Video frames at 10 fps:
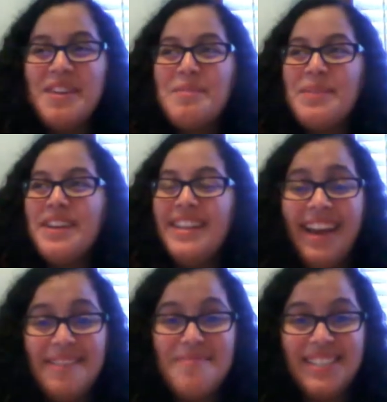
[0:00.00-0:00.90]
But
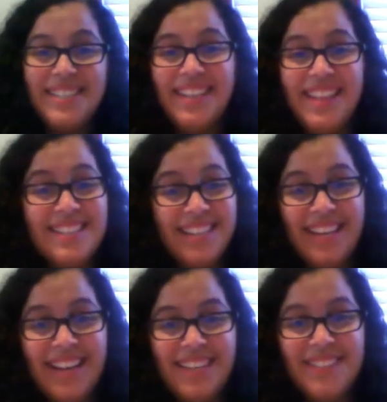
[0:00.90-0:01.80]
yeah, basically that's
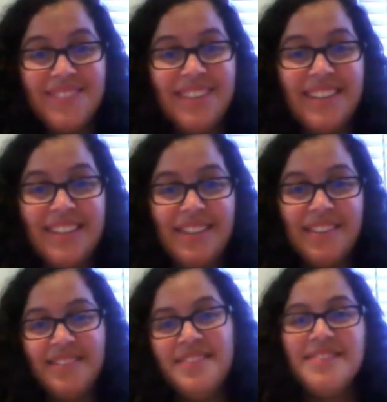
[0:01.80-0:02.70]
it. I just wanted to
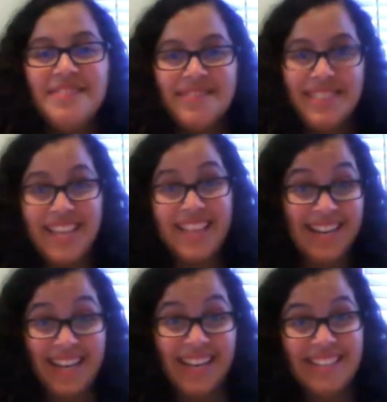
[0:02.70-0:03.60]
say that
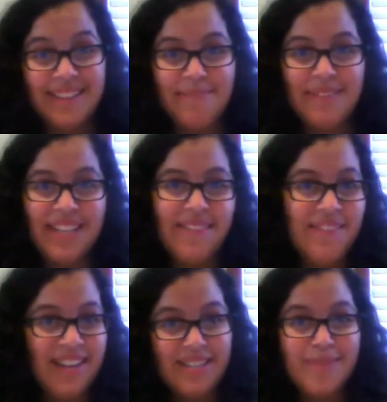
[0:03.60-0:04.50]
I got accepted, give you
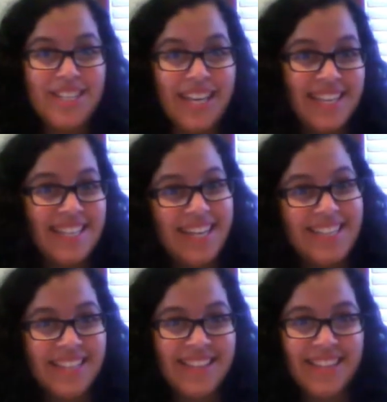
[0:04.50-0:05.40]
guys my check-in dates.
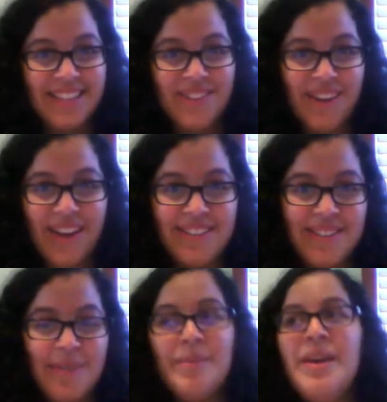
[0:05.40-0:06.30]
I think that's really
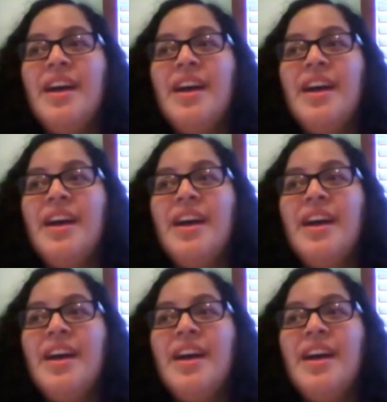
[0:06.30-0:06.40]
awesome.